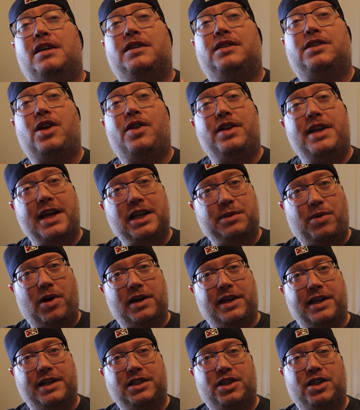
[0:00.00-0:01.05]
So the next
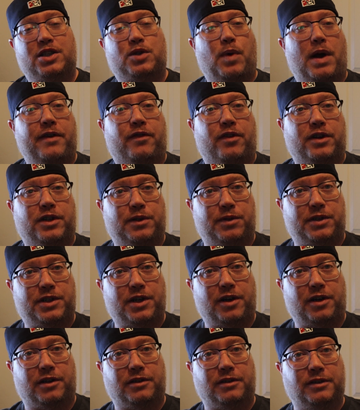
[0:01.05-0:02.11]
part is you're just waiting for it to
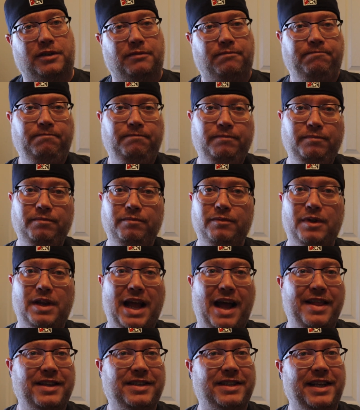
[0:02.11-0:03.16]
return.
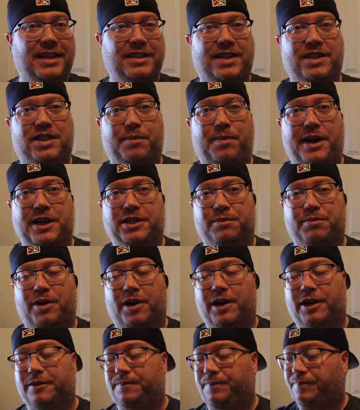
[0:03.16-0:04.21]
Now, this is the anticipation
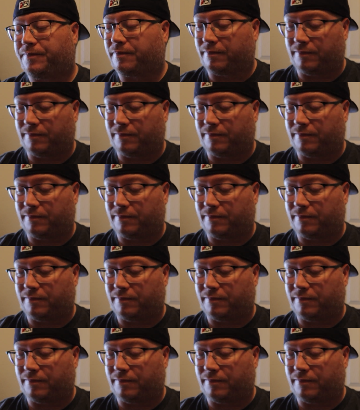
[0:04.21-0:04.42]
part.